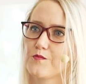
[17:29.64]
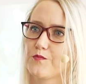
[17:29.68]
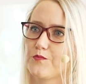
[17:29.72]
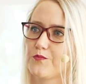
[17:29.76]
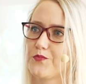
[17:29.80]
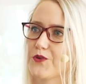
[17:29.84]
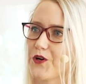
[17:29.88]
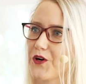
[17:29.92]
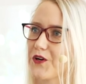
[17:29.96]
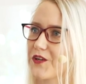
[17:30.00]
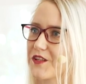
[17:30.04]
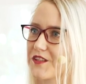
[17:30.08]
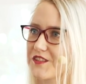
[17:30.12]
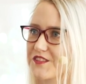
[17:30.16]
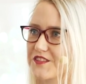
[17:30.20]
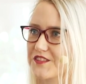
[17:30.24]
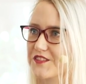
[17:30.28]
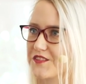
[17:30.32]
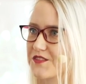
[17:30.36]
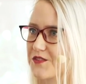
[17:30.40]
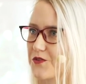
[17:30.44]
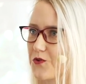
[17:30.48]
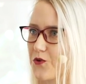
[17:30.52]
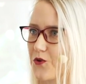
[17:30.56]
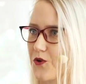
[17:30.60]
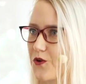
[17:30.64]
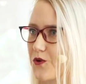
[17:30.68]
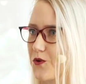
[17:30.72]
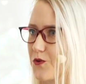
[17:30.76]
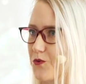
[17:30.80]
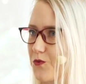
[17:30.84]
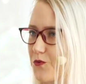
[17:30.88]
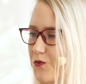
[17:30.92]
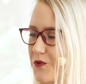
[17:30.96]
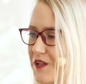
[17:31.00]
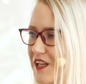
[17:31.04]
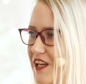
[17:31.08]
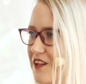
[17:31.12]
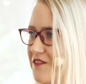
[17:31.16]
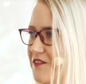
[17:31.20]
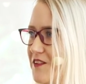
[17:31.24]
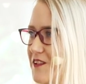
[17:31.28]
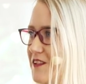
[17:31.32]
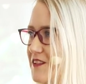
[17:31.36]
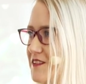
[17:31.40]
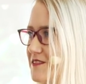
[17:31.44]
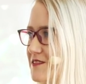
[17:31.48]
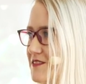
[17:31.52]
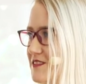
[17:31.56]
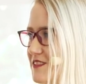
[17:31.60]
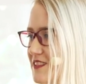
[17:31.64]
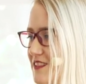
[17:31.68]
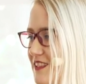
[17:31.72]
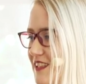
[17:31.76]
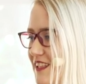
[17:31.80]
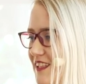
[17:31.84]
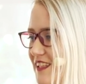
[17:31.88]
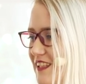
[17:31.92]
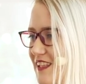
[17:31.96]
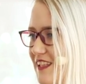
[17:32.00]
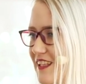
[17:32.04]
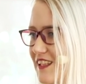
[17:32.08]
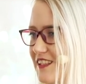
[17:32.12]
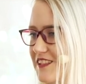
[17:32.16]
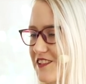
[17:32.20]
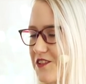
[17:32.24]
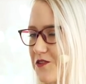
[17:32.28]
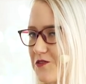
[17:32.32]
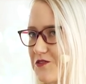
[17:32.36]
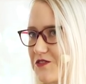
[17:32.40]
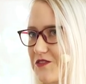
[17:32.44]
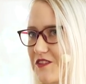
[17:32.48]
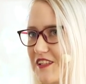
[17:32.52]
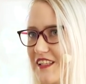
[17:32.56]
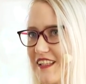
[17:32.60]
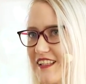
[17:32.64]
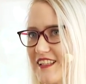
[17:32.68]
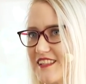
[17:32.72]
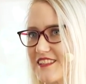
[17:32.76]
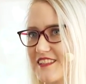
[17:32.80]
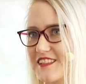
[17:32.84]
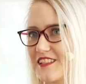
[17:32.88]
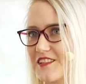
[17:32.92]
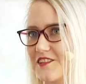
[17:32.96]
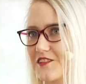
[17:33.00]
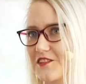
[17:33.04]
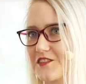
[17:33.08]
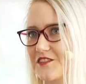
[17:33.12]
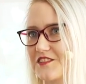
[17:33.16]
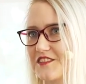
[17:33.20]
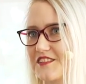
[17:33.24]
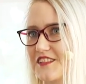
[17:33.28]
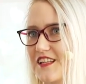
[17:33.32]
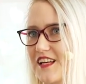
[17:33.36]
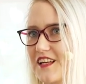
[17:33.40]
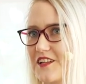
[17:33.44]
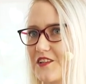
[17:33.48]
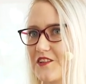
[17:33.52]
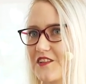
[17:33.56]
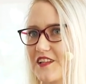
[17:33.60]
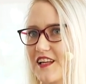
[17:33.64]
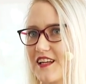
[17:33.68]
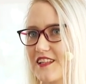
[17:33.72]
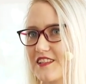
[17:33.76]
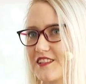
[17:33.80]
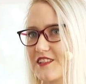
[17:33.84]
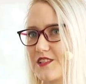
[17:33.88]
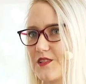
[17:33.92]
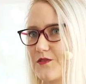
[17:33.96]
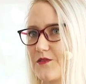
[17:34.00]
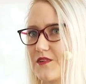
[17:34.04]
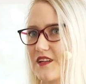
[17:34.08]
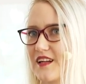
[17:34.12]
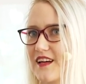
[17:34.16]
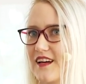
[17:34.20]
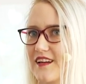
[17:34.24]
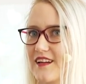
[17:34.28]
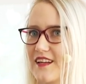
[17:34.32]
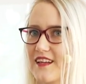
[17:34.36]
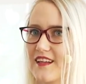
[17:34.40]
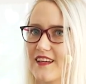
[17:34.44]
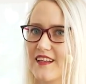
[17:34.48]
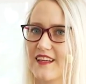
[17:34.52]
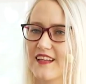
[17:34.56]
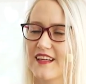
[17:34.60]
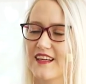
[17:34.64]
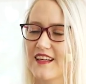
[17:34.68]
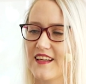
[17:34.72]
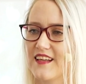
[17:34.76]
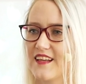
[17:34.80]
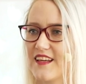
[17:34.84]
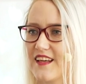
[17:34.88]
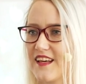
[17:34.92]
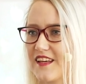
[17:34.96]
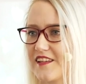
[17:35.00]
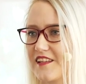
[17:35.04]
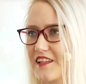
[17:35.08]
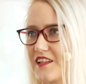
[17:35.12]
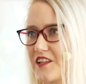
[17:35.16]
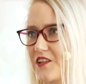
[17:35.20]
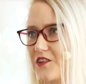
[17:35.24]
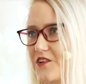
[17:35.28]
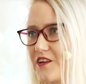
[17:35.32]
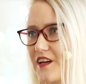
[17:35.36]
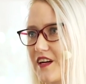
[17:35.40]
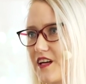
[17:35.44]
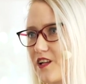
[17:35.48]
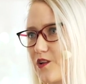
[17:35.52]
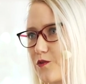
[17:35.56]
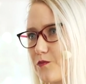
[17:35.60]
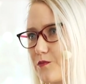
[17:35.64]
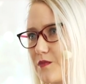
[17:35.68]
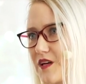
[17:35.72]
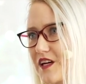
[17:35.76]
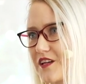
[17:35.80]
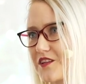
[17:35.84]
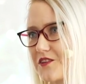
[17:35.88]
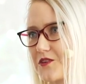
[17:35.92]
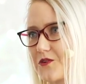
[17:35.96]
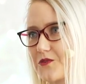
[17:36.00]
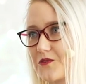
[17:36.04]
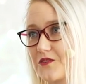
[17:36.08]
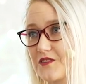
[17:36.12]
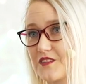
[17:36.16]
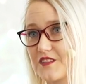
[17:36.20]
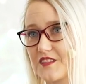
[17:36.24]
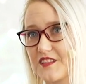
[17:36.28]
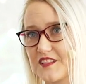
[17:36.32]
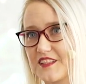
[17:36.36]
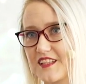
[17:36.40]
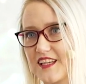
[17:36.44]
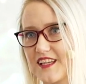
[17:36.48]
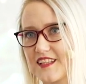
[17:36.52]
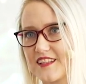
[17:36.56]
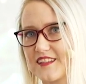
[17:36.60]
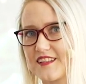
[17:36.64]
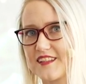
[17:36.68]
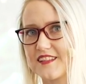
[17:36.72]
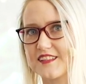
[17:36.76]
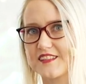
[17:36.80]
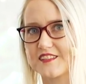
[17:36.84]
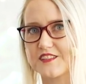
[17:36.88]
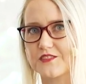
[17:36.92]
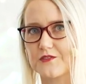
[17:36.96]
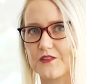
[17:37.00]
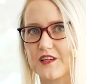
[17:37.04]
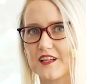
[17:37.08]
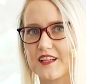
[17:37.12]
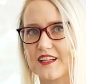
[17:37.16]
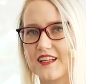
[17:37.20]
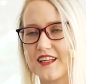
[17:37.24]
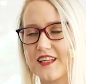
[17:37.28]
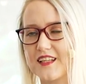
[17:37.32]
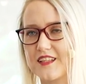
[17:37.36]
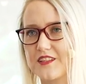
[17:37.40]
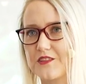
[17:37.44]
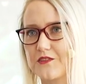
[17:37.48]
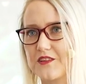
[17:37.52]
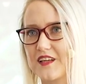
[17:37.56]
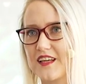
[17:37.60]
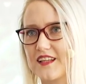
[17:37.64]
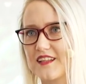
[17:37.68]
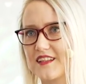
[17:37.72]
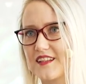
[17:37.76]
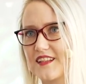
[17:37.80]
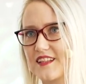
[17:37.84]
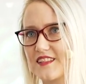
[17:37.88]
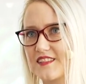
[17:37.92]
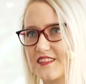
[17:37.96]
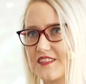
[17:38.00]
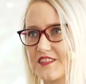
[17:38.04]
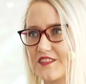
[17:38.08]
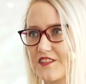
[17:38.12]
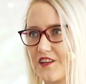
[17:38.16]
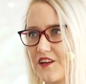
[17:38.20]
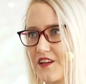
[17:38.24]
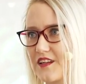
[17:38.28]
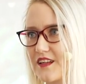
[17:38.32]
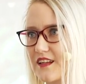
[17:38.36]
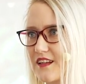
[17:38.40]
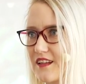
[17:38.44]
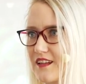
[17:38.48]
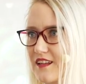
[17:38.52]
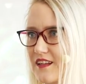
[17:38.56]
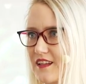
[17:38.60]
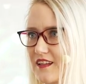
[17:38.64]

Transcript: bugs or whatever, it's also easier to say to that someone like, hey, can you help me? I don't get this, or I need to get this done.